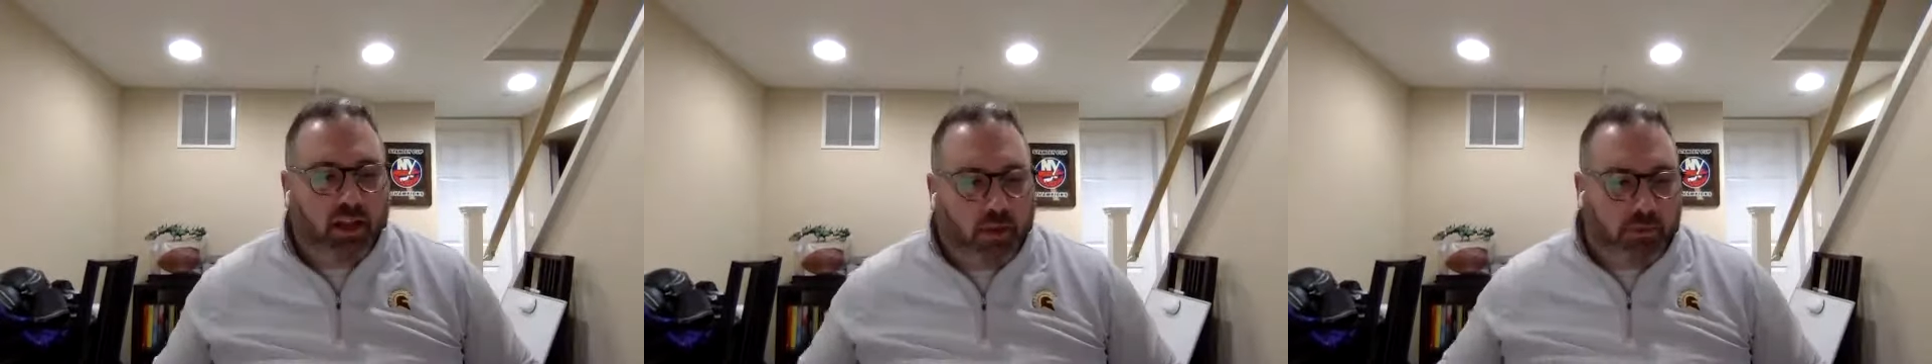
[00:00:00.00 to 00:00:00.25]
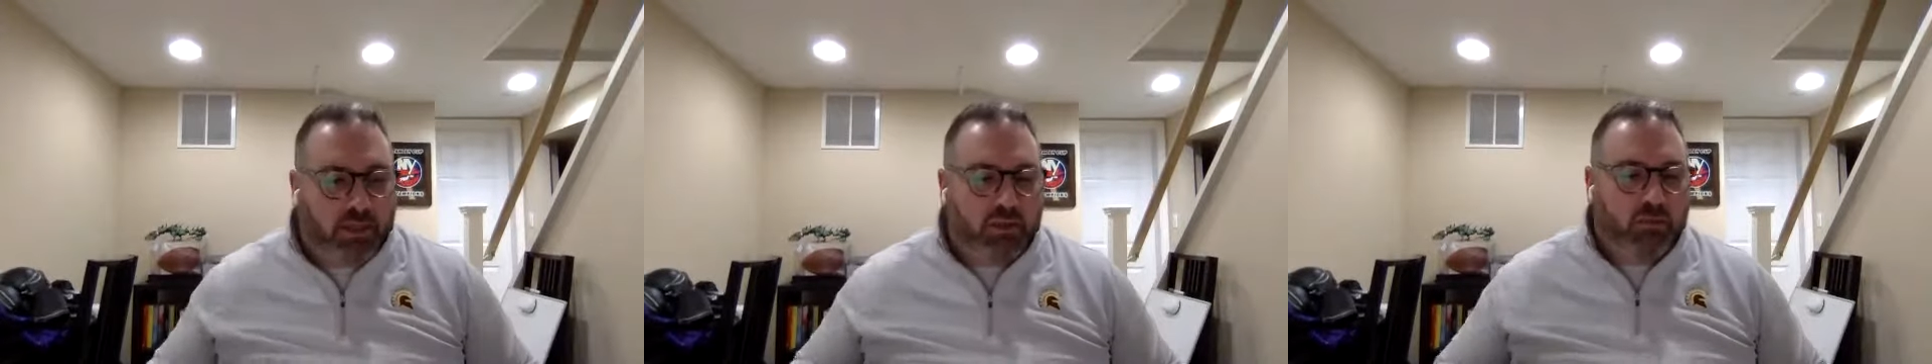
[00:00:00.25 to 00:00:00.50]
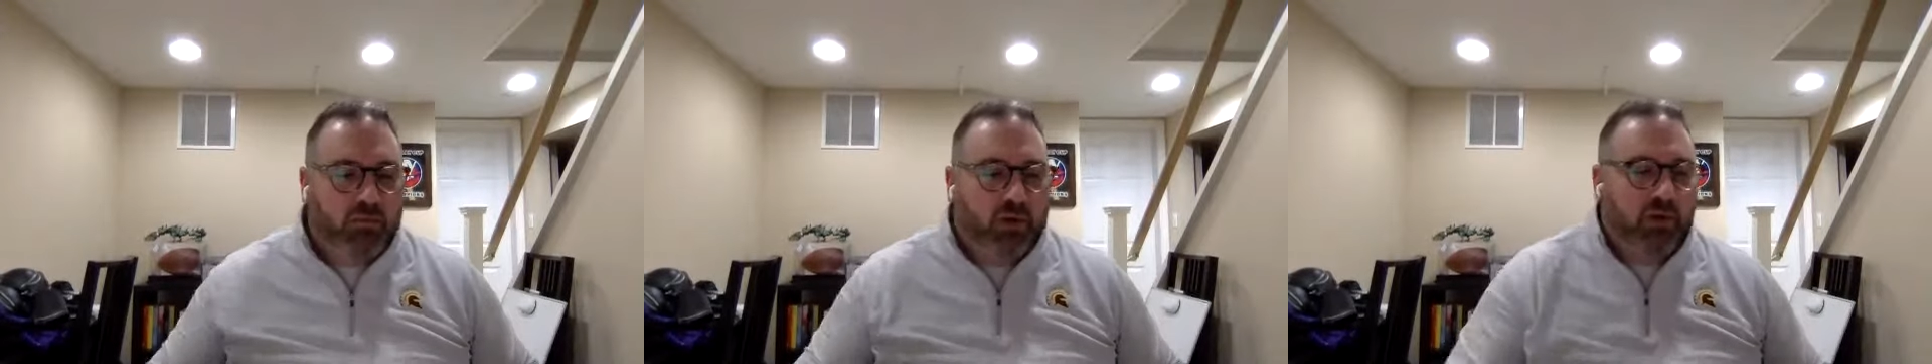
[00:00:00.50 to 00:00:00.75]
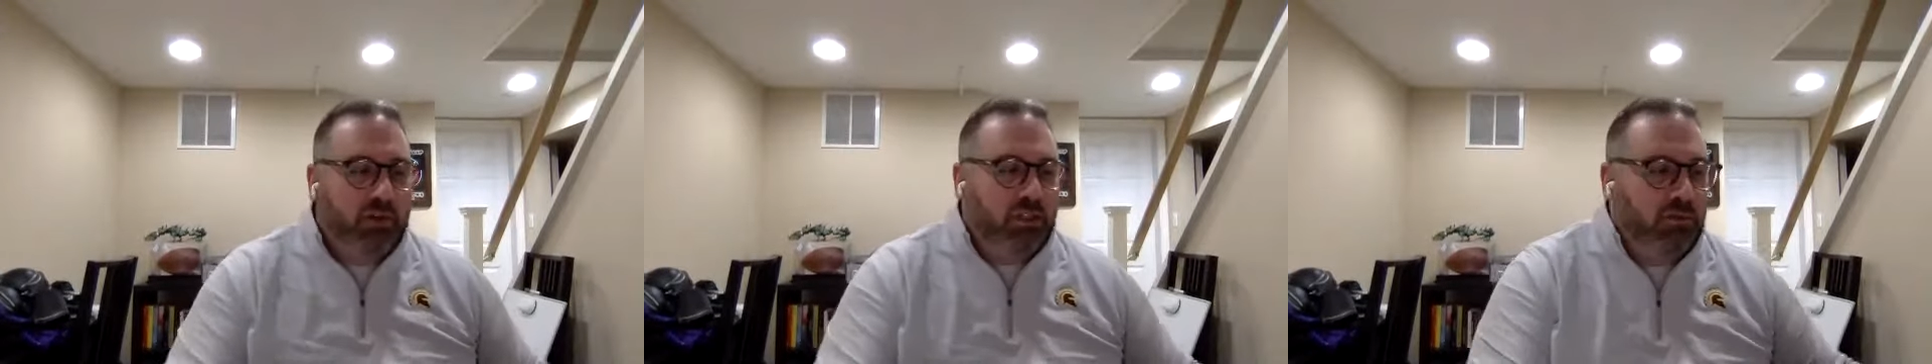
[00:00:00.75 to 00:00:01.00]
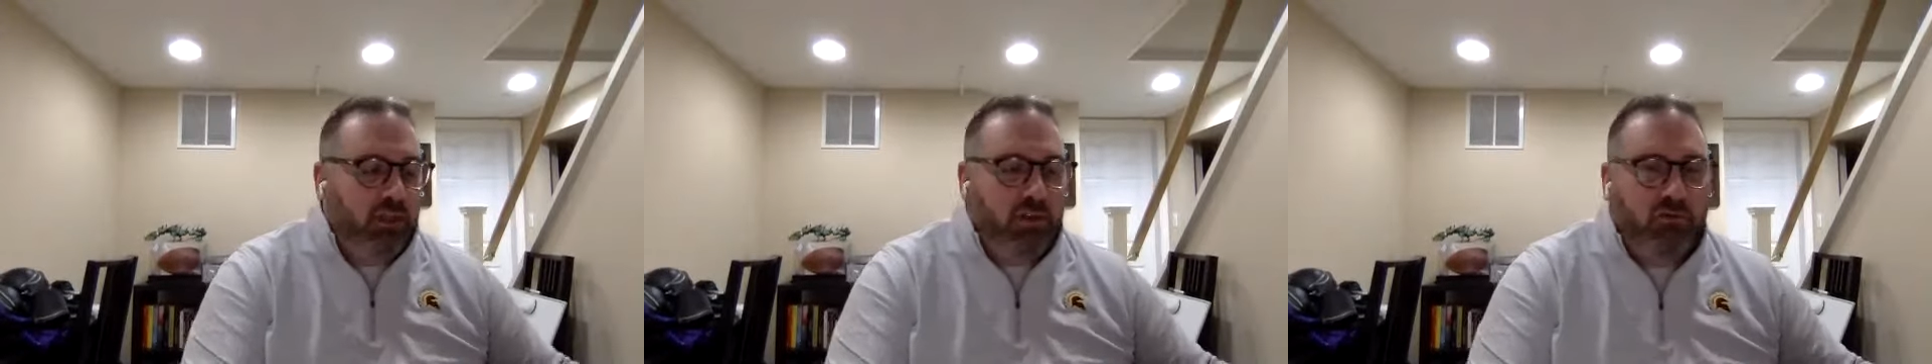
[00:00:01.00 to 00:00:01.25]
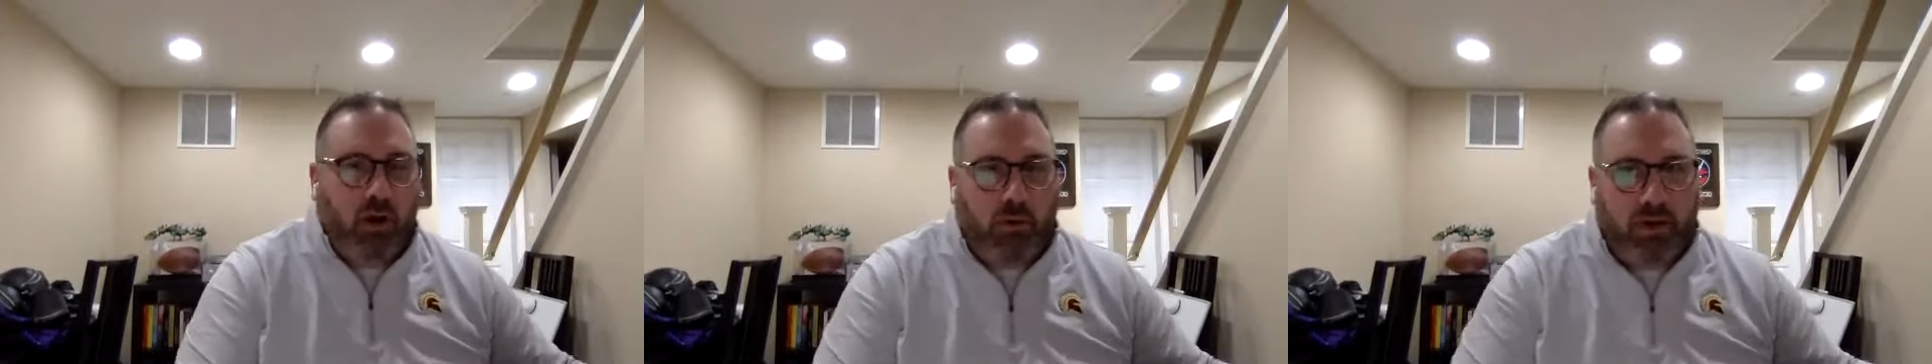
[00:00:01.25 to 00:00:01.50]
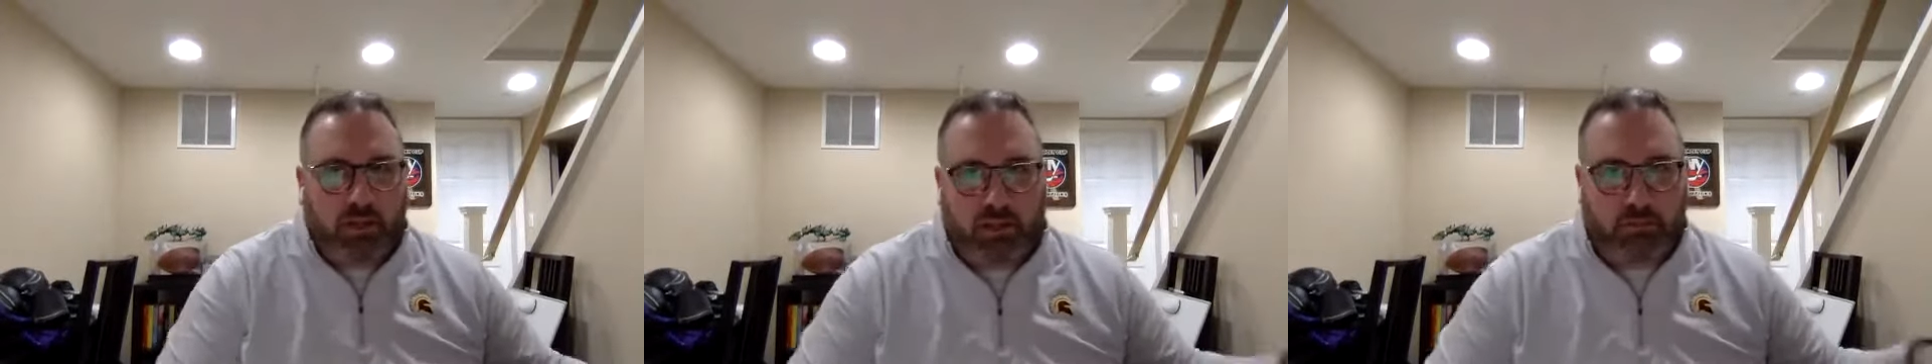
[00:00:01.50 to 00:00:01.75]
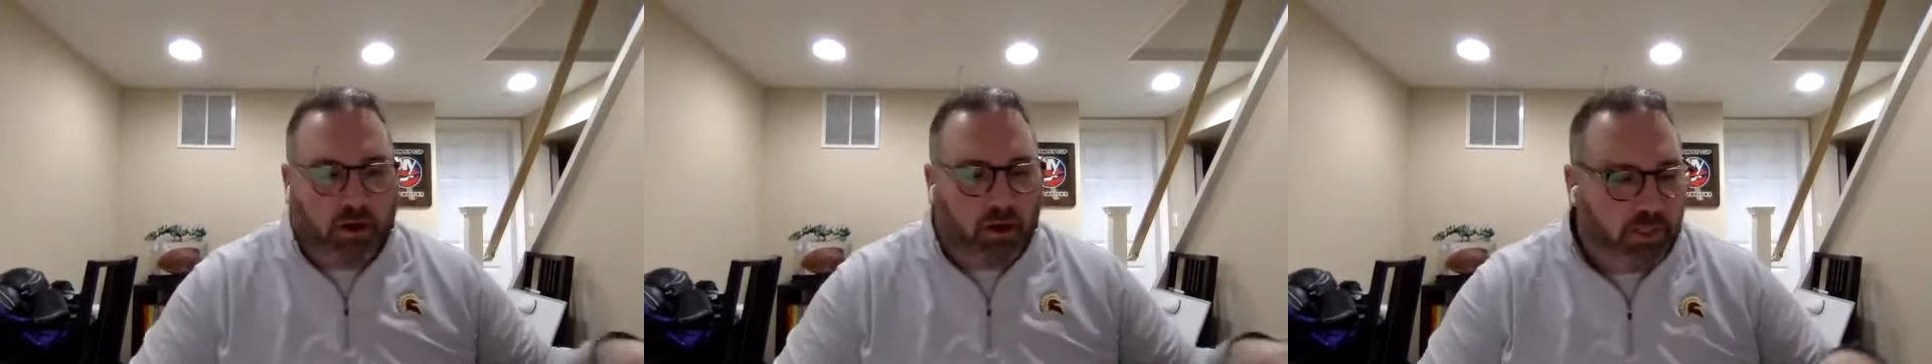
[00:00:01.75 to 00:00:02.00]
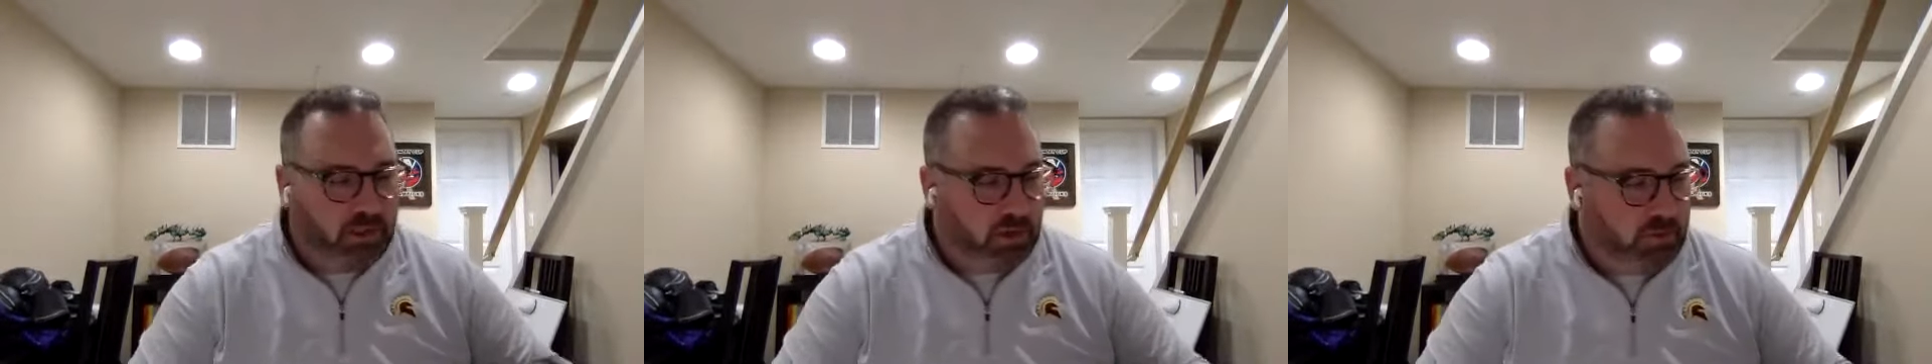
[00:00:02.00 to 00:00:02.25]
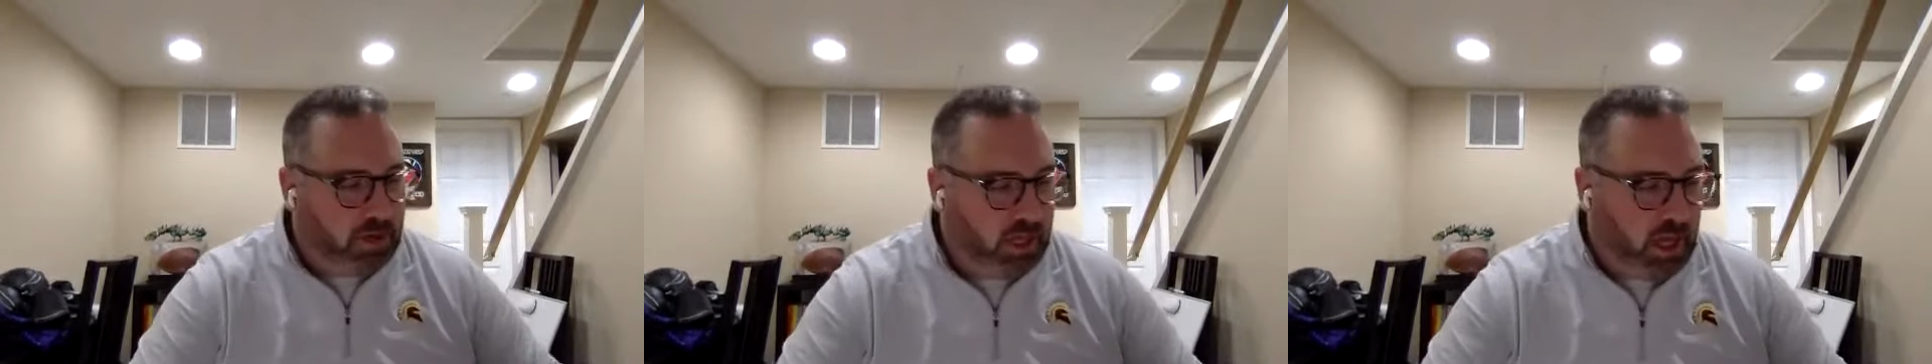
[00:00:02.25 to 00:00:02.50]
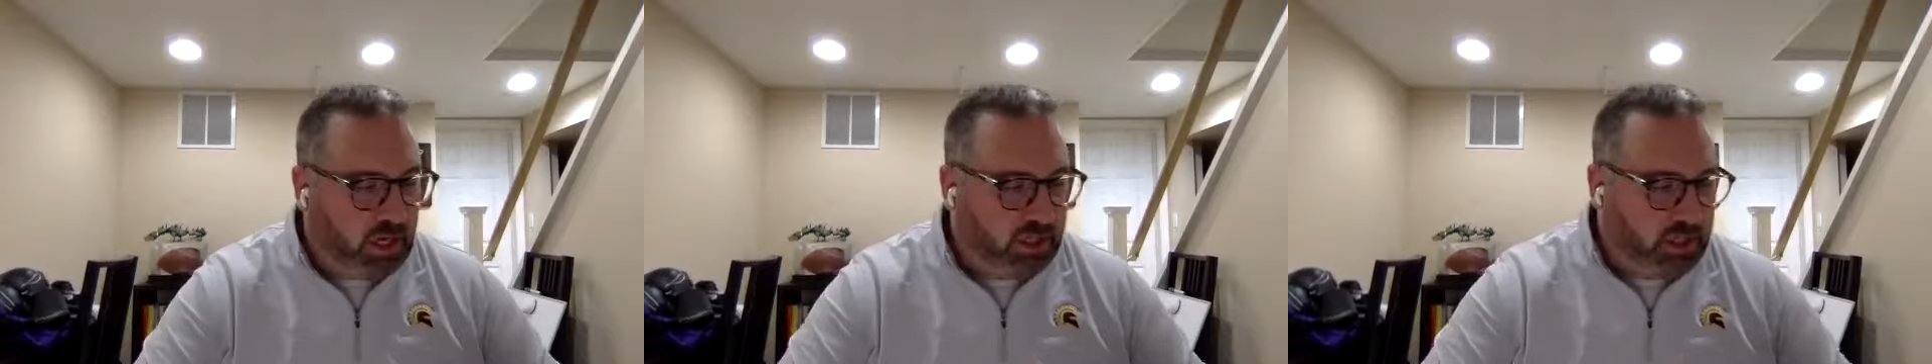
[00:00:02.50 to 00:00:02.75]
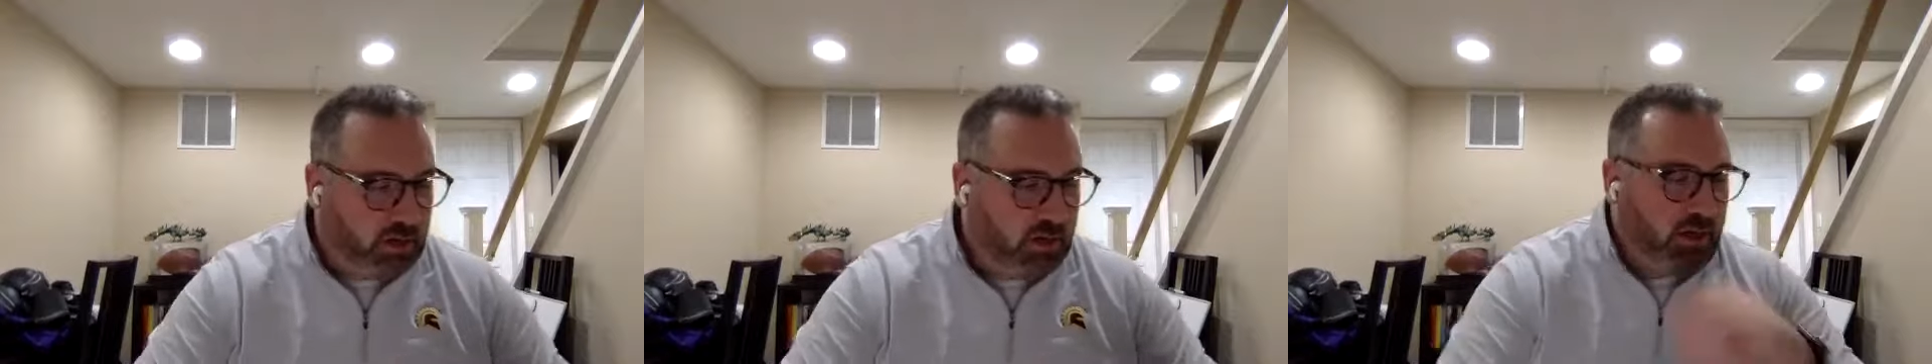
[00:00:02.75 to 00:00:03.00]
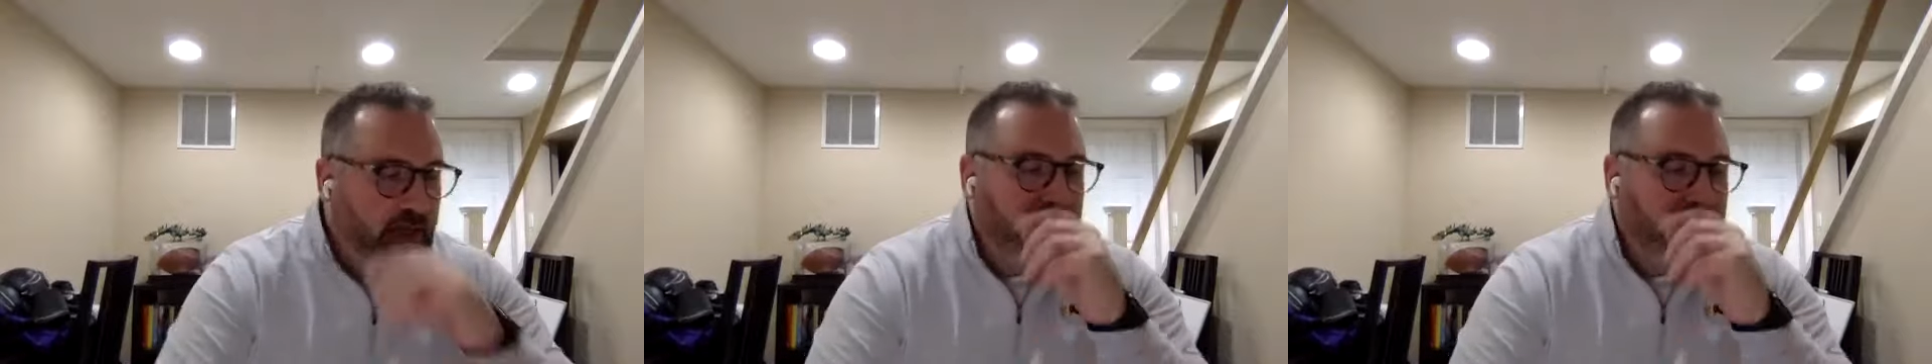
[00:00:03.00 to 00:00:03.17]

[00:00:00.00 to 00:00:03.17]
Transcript: up and to really grow interdepartmental communication.